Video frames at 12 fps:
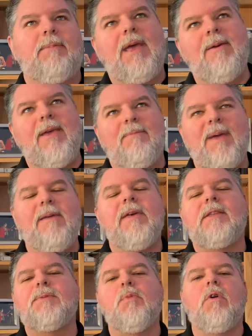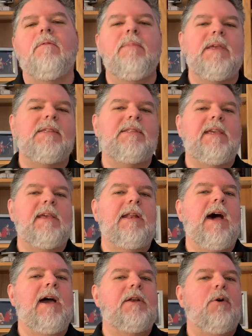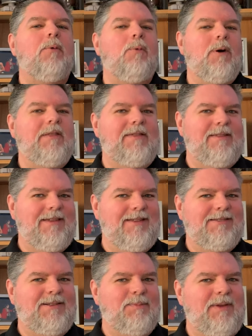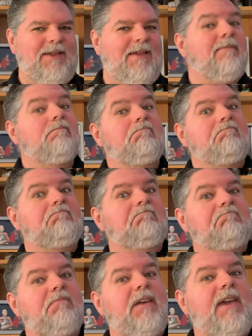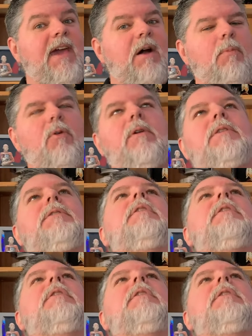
maybe that's more of me saying I don't want it to be the Cowboys.